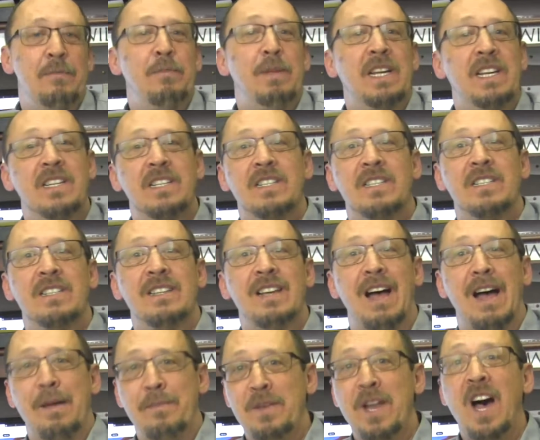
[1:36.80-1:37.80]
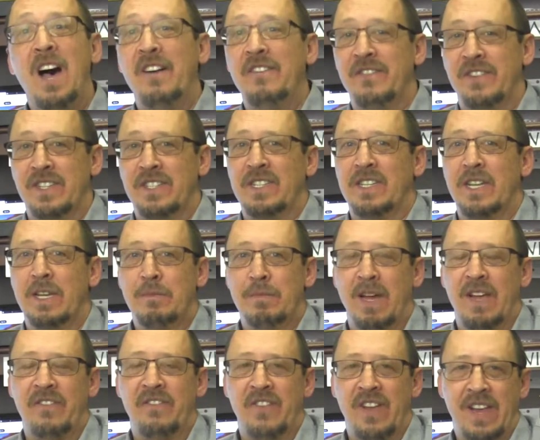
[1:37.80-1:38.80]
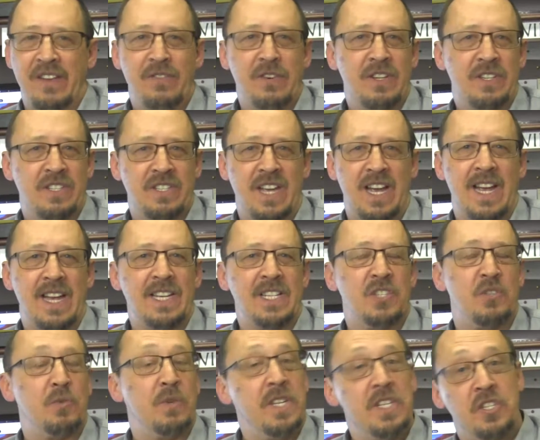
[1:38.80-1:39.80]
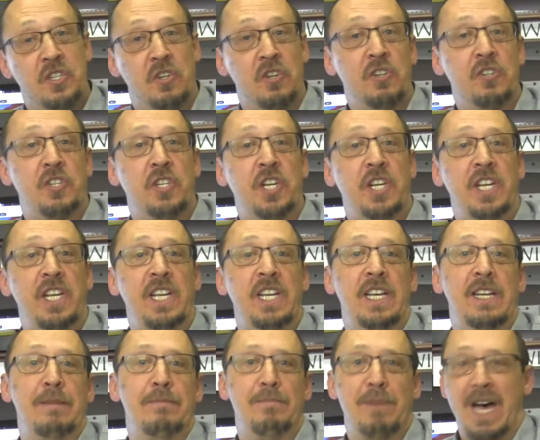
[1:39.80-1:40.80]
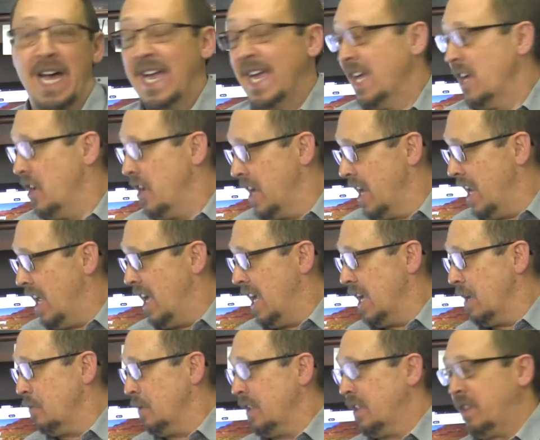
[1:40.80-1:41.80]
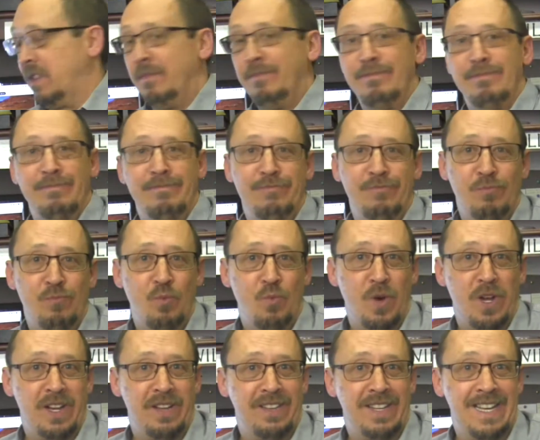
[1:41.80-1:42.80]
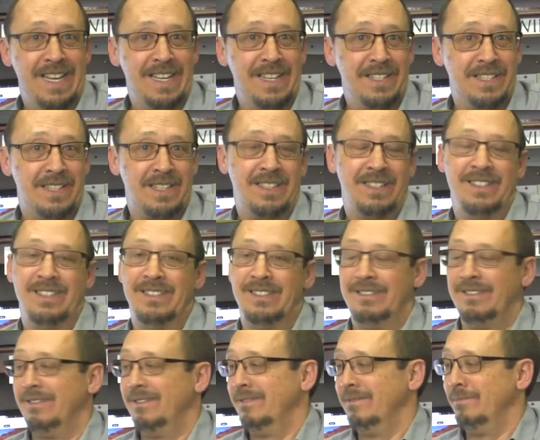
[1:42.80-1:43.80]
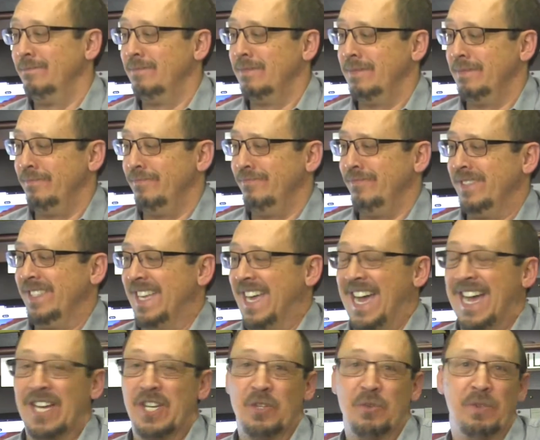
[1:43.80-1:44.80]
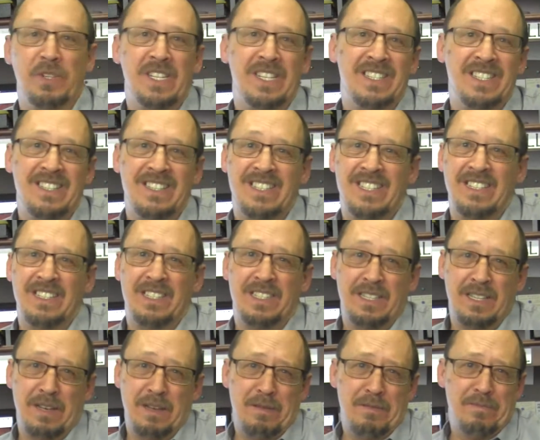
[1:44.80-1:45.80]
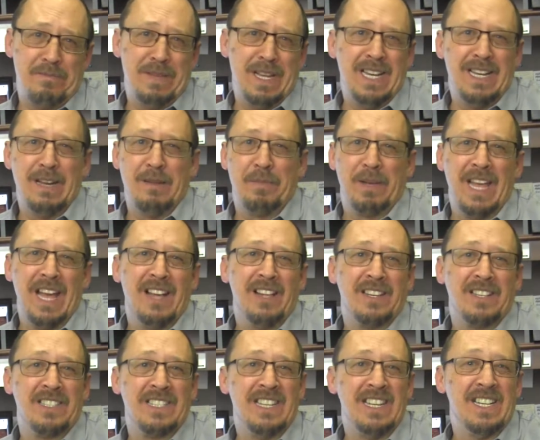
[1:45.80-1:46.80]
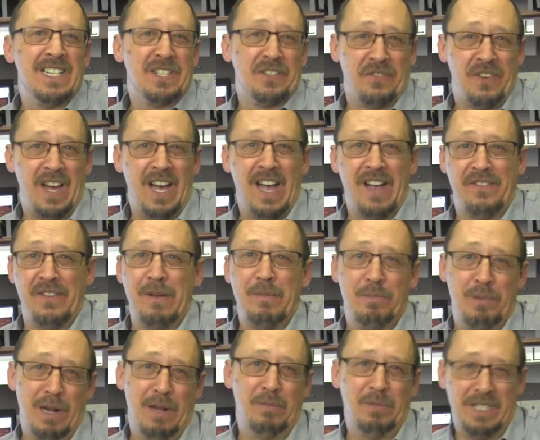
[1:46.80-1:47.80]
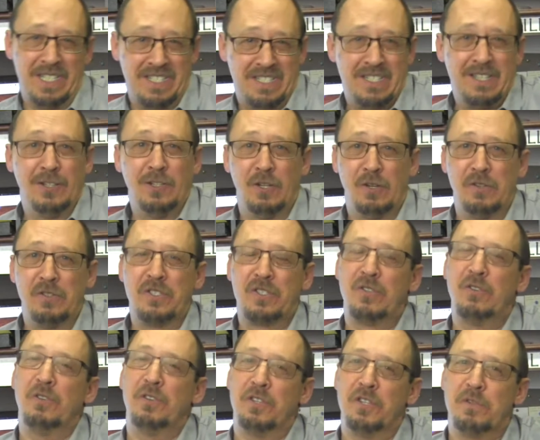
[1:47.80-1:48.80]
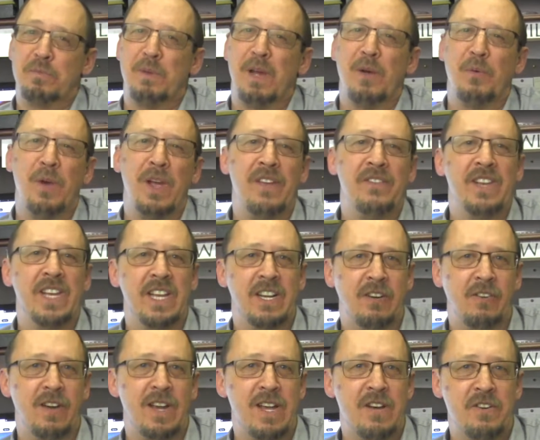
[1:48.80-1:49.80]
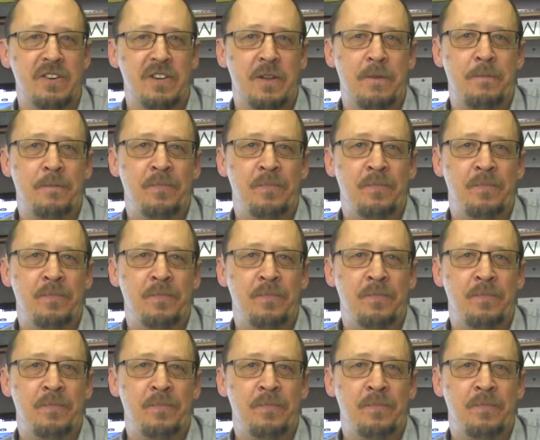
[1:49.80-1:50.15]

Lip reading: Because I'm not visiting my favorite sites, researching and buying online with one of these. Actually, since this beat up Galaxy S5, I'm probably still old school just by waving it around.